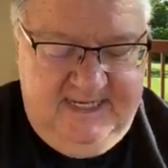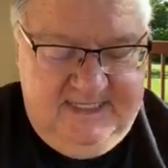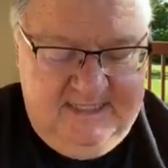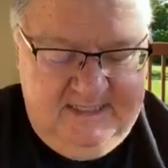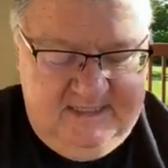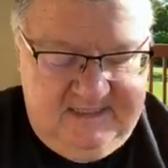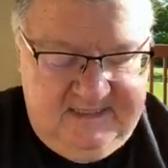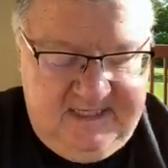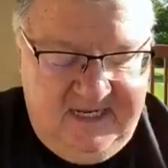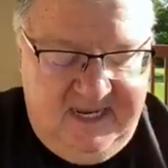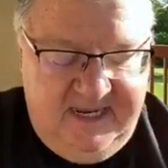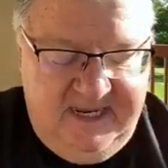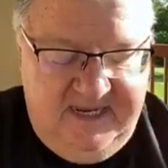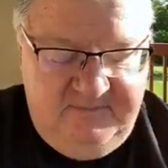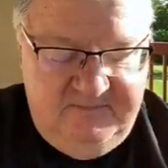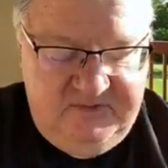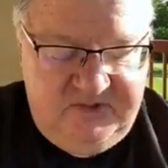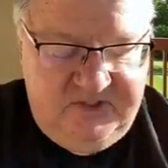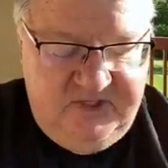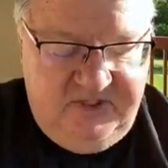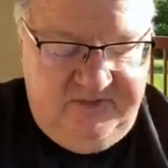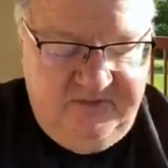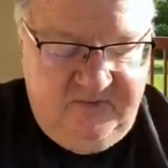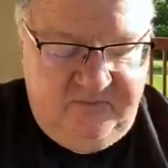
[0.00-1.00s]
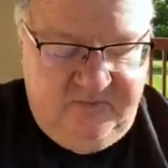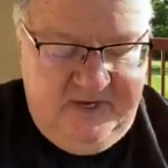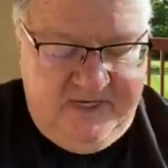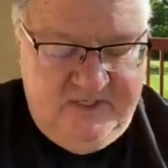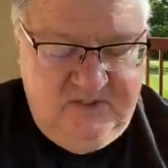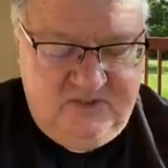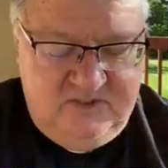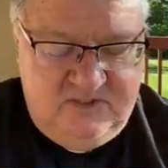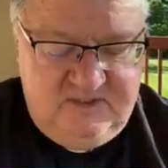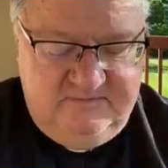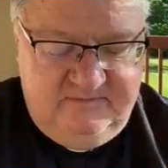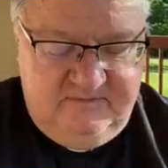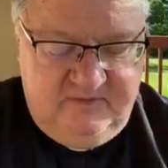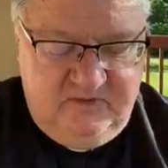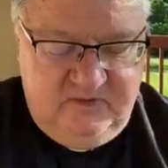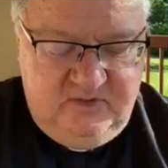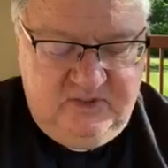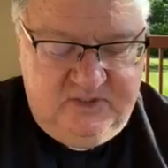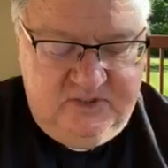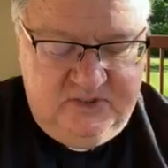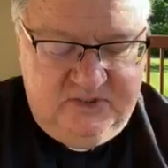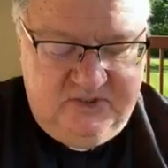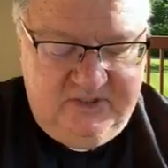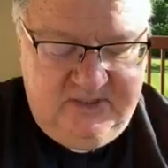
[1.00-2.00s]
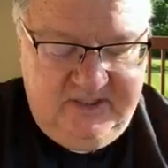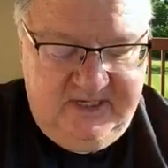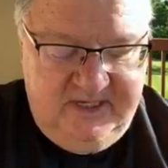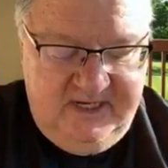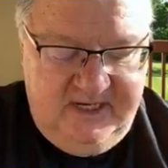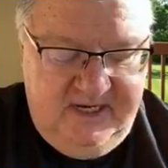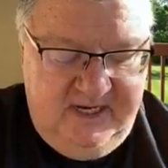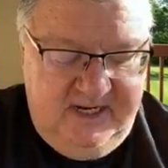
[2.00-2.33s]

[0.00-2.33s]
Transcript: In his time shall the righteous flourish.